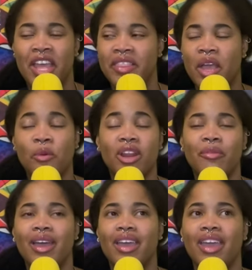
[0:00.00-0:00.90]
like, what am
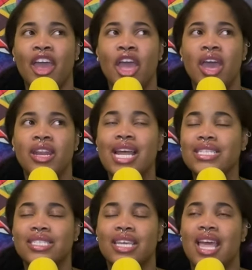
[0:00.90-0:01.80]
I, not to
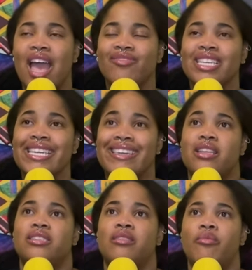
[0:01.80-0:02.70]
say that I have to get
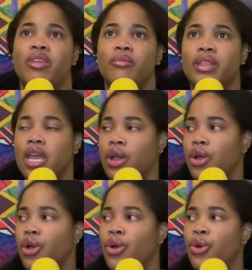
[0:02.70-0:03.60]
something, but like,
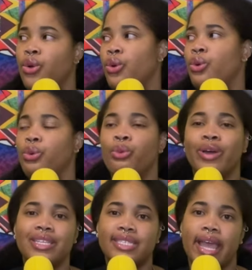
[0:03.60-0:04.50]
what
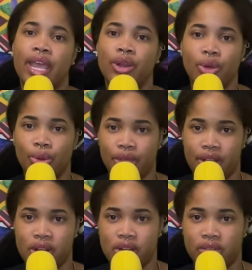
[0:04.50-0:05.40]
is the end goal
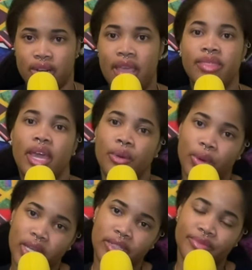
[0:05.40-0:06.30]
here? And then what?